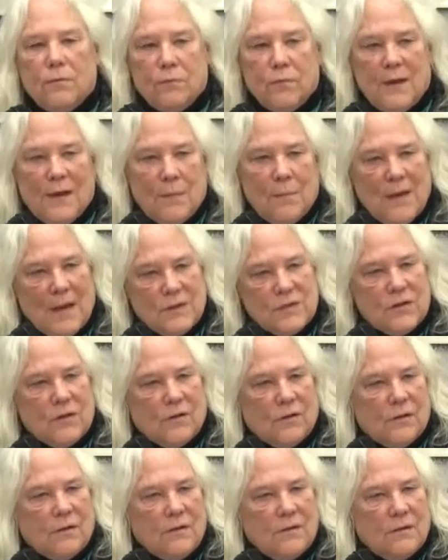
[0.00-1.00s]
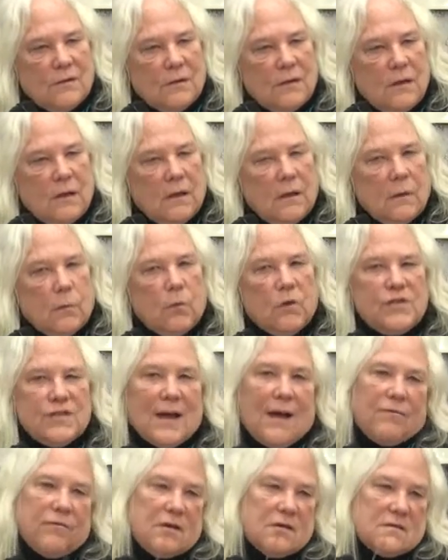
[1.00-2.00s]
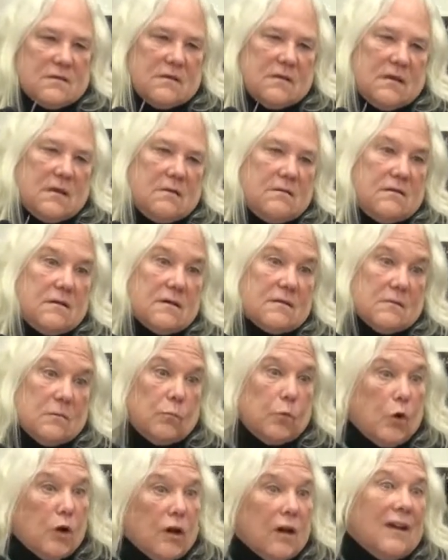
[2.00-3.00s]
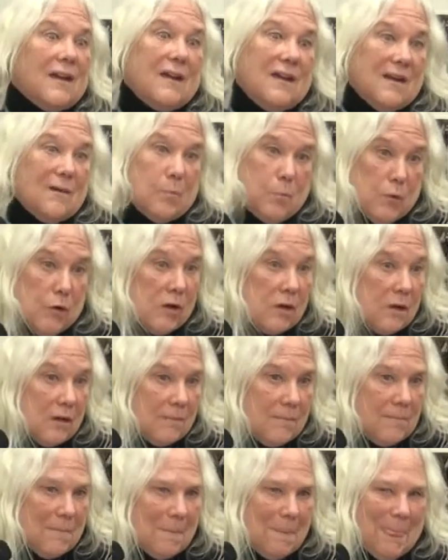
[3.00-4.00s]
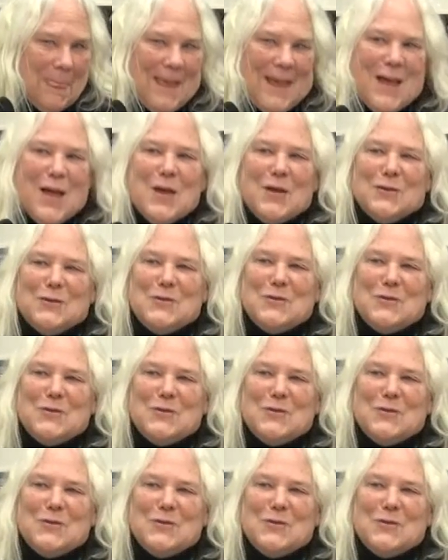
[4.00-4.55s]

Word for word: three-dimensional, which obviously doesn't work in a book.